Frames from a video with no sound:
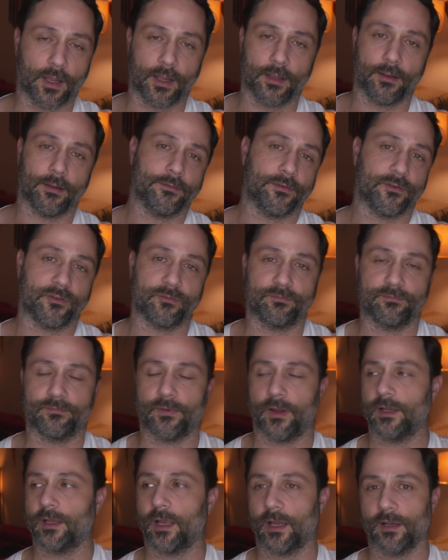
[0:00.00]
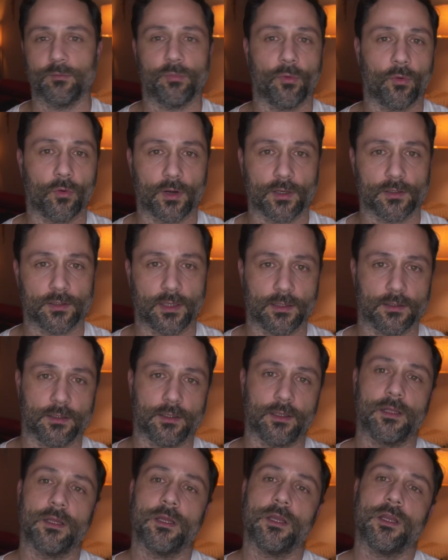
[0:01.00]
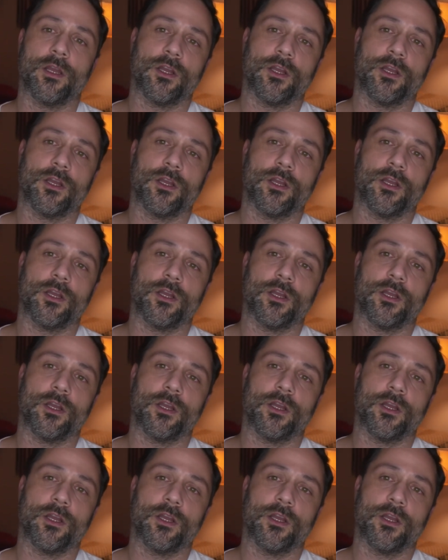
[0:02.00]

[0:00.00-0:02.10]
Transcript: I, I just find kind of boring lately.